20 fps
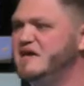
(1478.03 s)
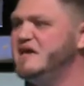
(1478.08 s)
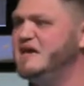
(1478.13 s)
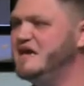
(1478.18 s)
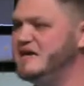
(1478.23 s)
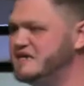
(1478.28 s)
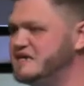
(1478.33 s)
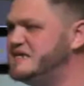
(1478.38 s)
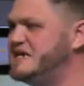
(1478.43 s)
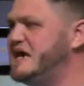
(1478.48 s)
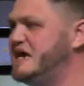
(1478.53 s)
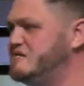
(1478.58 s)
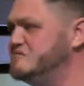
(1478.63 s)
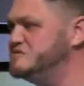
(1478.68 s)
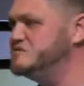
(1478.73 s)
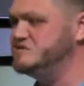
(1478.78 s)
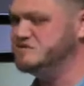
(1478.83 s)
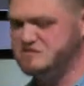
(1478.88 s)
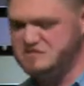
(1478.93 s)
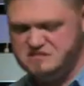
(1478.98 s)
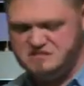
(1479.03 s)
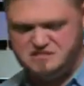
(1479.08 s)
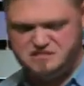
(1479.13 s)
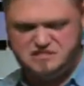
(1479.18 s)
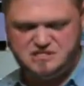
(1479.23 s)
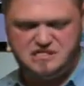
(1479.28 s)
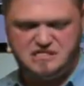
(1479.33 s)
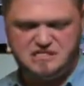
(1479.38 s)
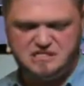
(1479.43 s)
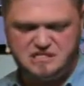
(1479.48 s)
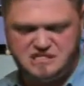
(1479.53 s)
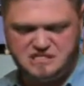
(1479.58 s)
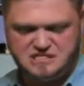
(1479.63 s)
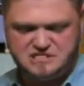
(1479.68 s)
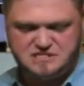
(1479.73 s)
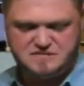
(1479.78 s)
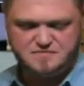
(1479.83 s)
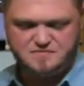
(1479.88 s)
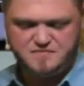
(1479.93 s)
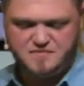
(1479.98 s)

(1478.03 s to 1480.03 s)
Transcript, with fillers: encountered Jesus.